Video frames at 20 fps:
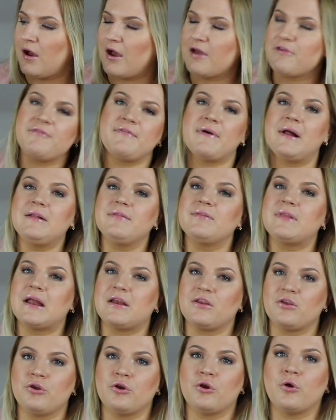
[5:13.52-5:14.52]
felt
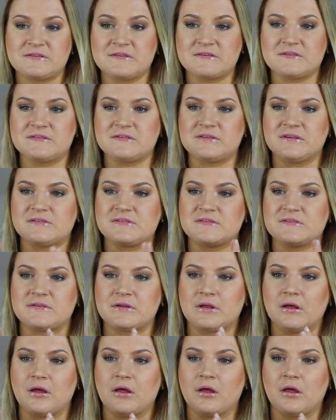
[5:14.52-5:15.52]
that, you know, this is
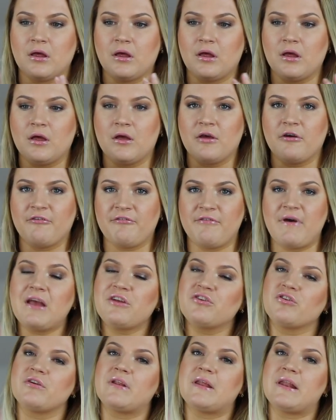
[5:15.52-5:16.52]
a
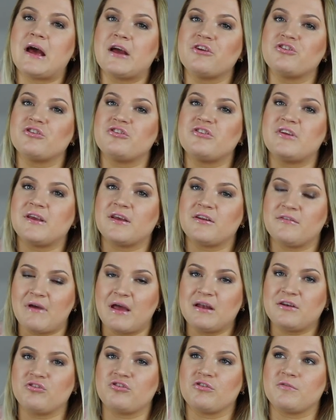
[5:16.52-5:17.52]
factor that I should take
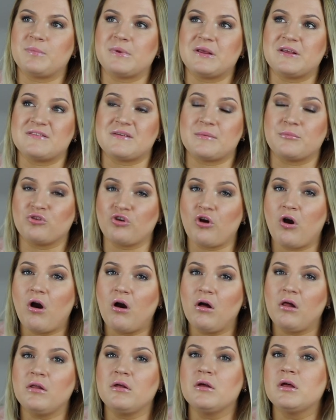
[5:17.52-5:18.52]
advantage of because I'm
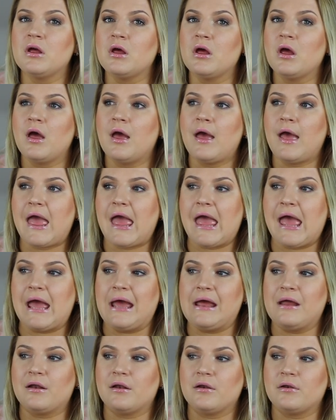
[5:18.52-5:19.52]
tall
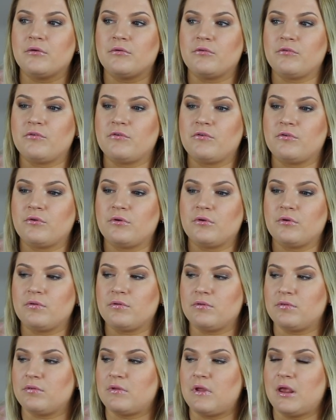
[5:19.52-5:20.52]
and
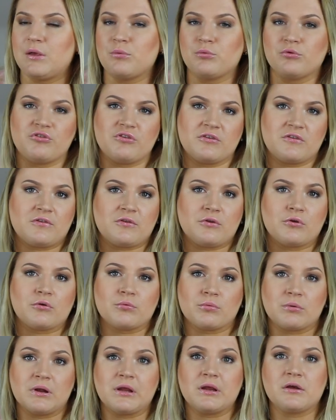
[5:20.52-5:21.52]
it would just
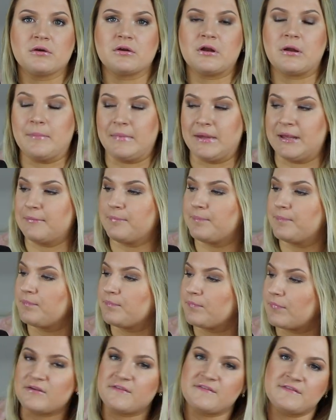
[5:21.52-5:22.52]
look really good on me.
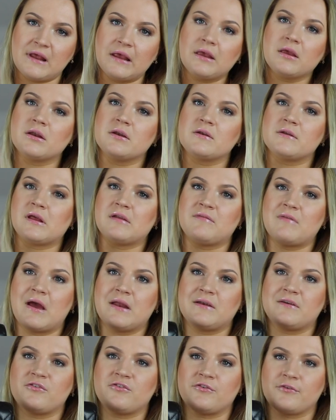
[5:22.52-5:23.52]
The second
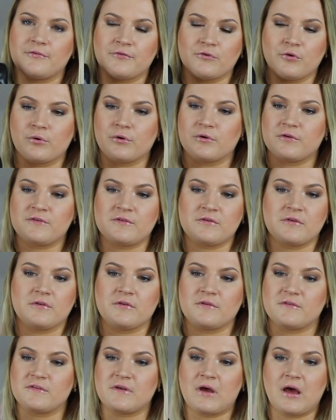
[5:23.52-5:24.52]
advantage is, of course,
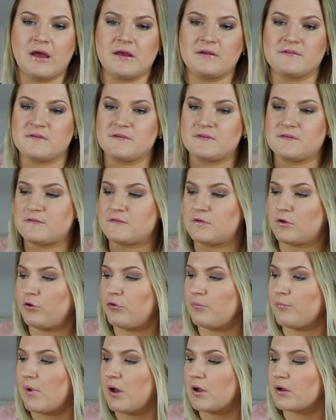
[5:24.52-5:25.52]
the size. It is a
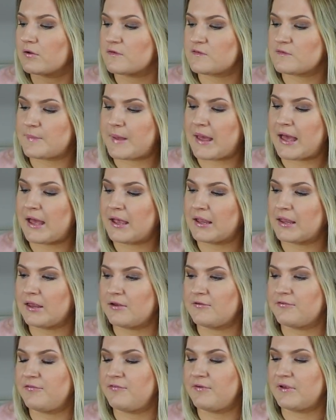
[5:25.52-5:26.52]
humongous bag.
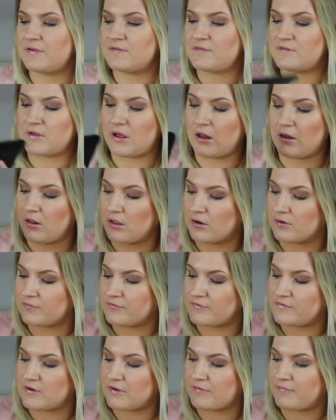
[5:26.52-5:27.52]
It fits a lot of
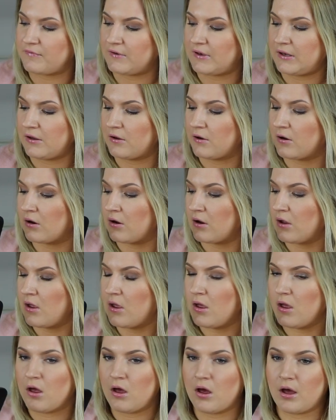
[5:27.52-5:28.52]
stuff in here.
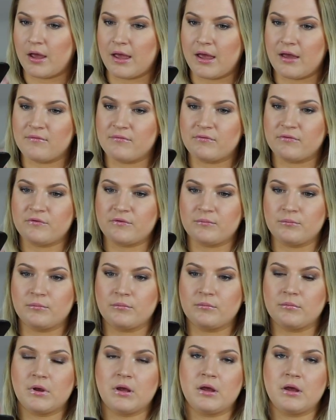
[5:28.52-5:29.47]
I have some